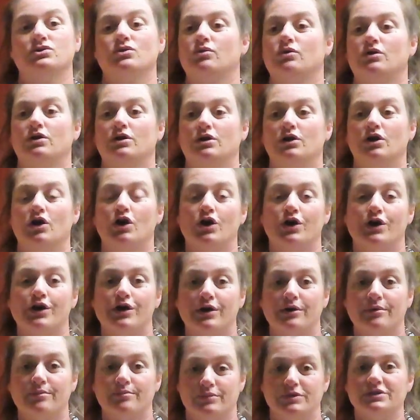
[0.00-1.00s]
or
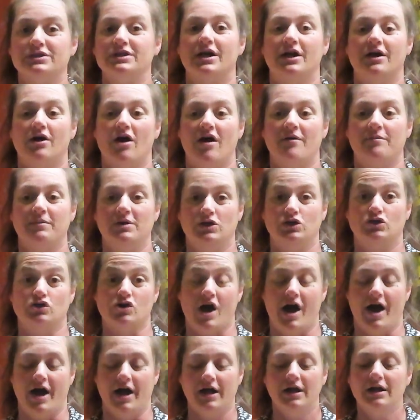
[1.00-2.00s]
herbs that have been
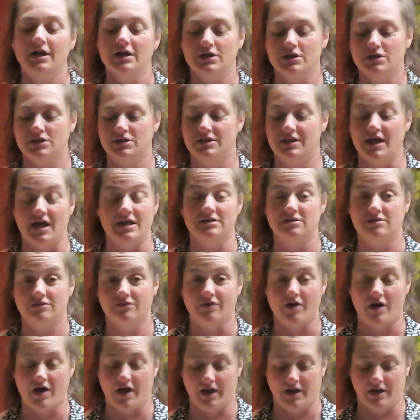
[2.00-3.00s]
dried. That's
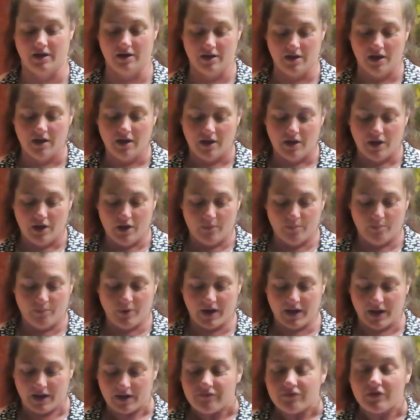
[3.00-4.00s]
fine.
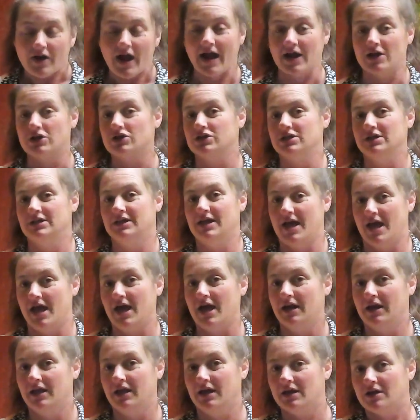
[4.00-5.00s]
But for actually
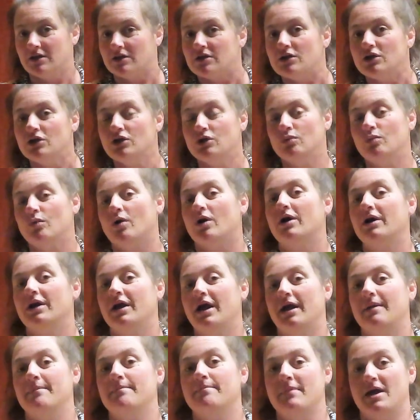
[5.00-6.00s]
canning, you want
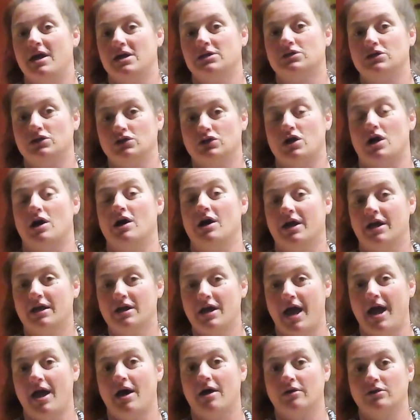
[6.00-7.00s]
a mason jar,
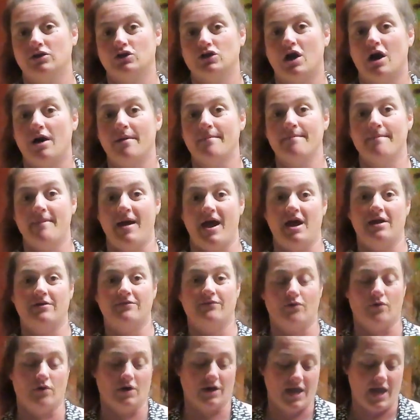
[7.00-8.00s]
a jar made
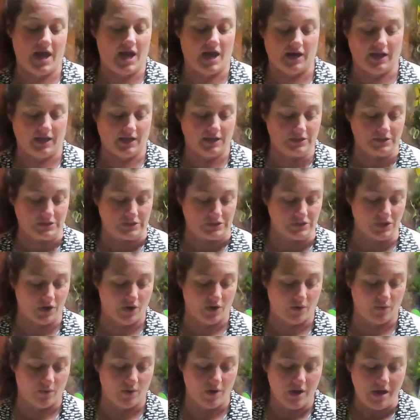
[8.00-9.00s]
for canning.
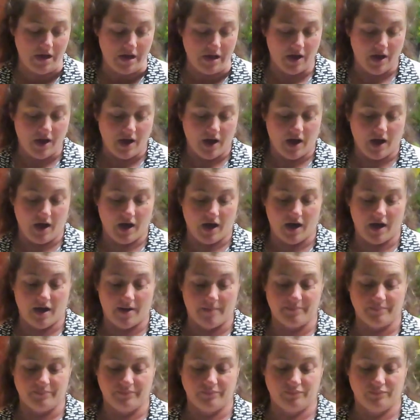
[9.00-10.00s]
So
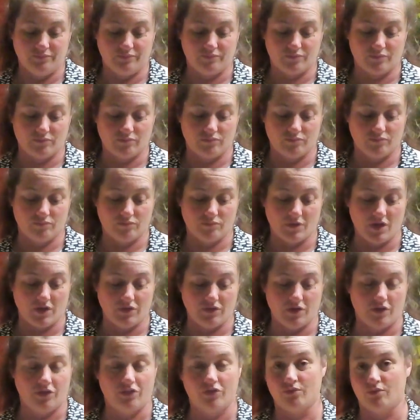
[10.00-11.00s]

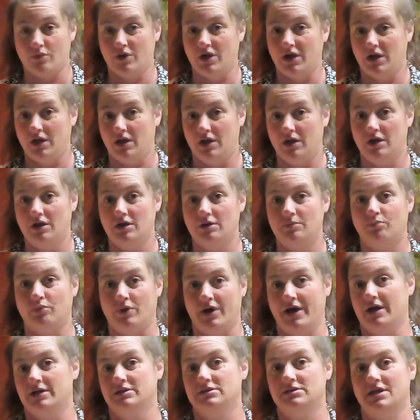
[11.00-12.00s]
the three
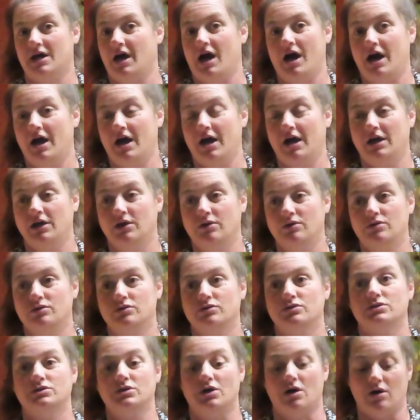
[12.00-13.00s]
brands that I
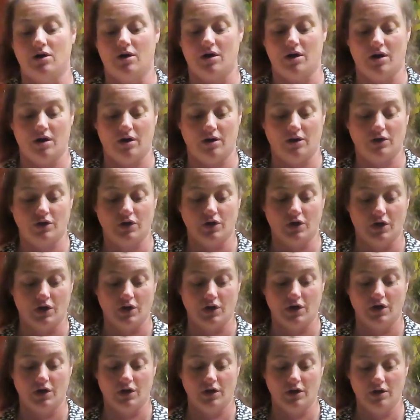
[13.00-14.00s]
use are
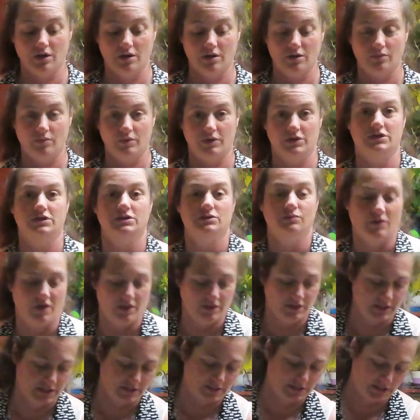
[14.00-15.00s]
Kerr, which is
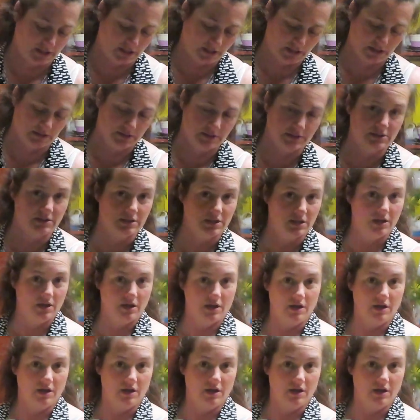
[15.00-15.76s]
what this is,